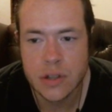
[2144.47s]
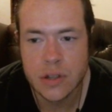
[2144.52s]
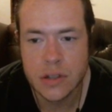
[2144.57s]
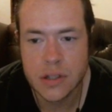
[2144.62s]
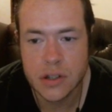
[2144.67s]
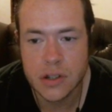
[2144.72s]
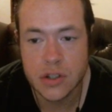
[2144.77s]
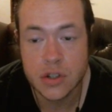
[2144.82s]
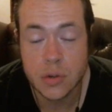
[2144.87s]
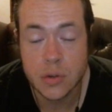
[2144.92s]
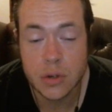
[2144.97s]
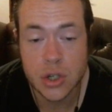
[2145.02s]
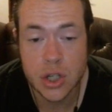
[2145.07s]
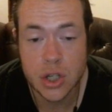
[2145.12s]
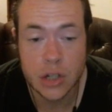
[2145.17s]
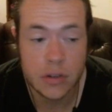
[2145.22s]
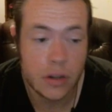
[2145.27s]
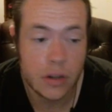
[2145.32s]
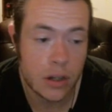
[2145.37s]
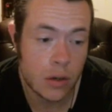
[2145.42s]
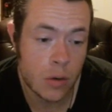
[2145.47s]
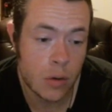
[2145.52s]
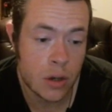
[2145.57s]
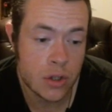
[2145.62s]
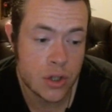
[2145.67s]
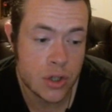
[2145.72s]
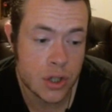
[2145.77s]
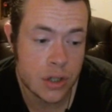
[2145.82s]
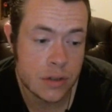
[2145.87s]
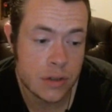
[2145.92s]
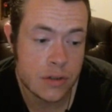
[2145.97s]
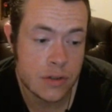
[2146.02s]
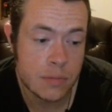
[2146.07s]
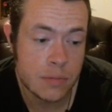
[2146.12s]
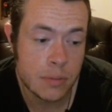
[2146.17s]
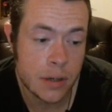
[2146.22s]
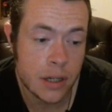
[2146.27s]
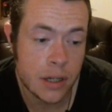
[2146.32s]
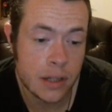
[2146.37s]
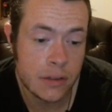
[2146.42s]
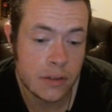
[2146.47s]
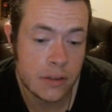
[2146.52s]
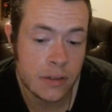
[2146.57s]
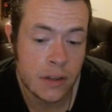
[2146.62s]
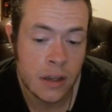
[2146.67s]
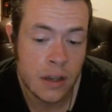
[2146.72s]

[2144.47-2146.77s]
because I just do a shit ton of crunches, but